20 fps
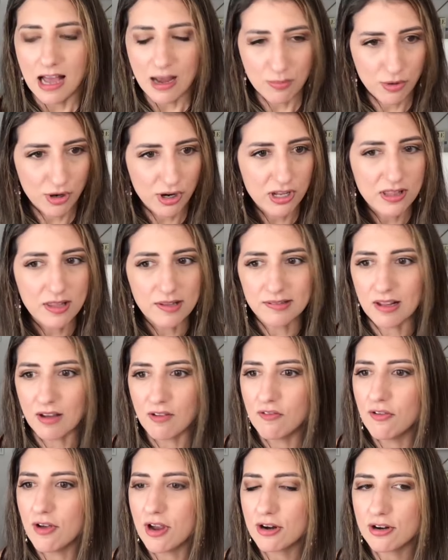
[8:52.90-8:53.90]
I'm wearing this
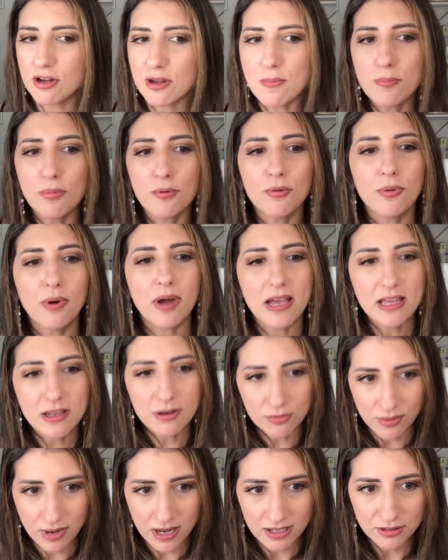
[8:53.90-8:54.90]
very
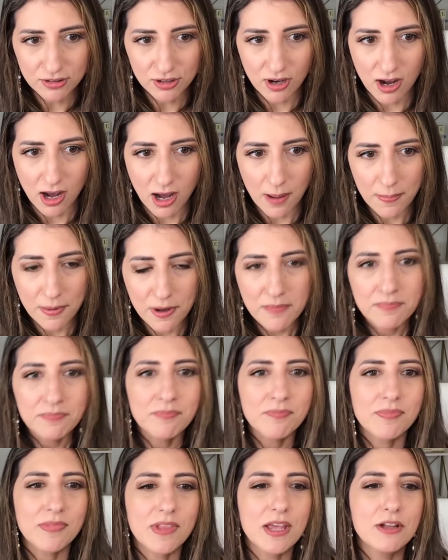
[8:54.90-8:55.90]
bright red top
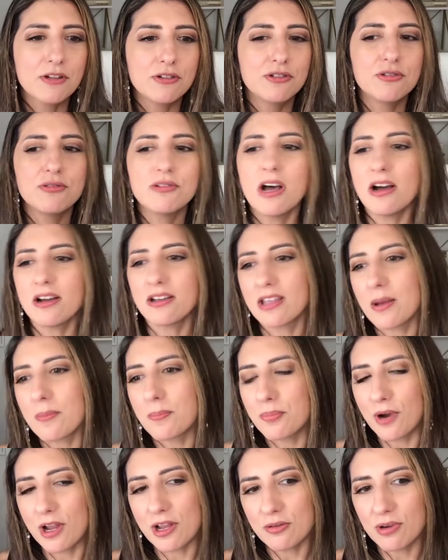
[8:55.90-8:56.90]
do not
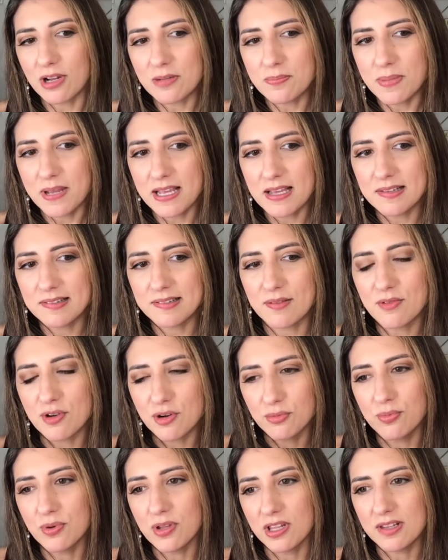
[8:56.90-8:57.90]
get bright red pants if
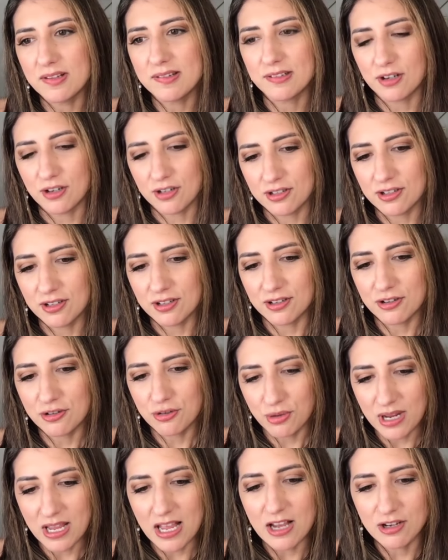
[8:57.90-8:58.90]
you're really starting to
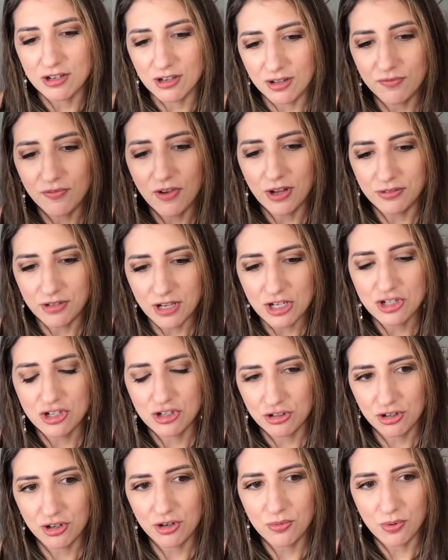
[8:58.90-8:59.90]
create a good foundation to